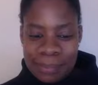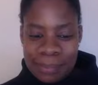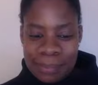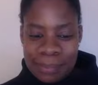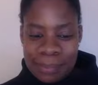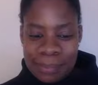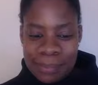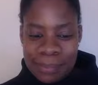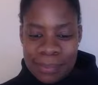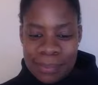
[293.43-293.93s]

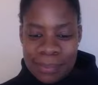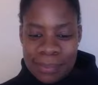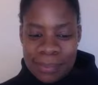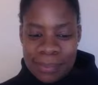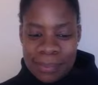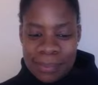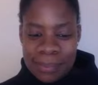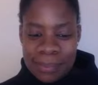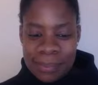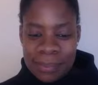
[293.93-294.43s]

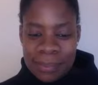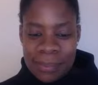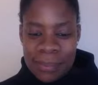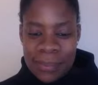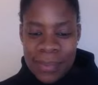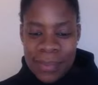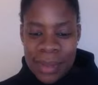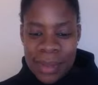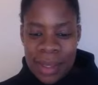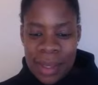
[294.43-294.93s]

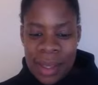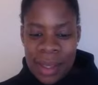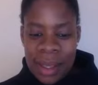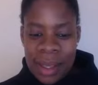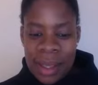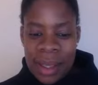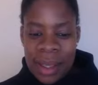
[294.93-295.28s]
(silence)